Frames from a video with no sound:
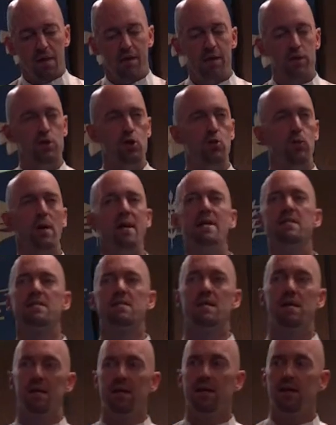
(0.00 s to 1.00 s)
There is
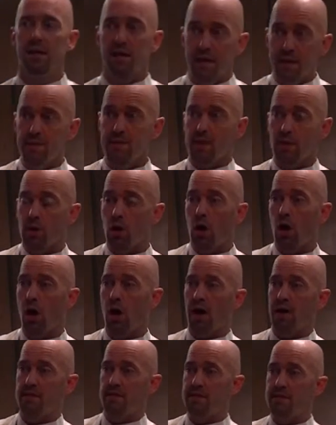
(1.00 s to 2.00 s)
grace in the
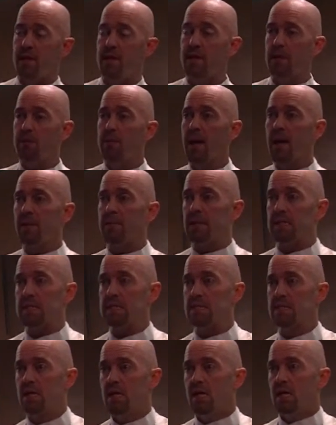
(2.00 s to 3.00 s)
law and the Ten
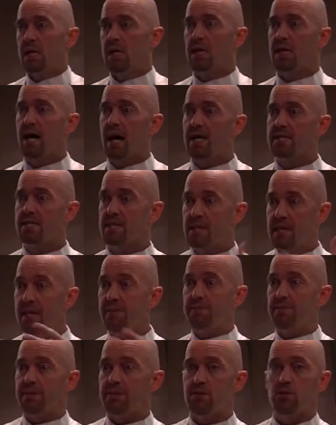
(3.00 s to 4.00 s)
Commandments, God's
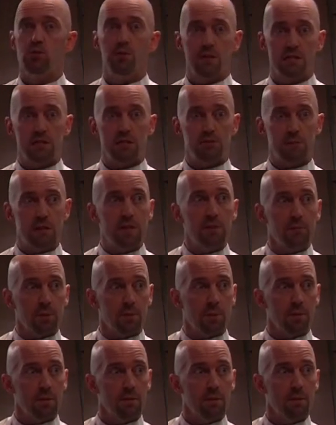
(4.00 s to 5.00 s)
gift to his
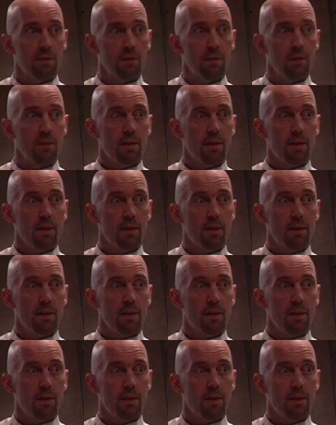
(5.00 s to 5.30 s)
people.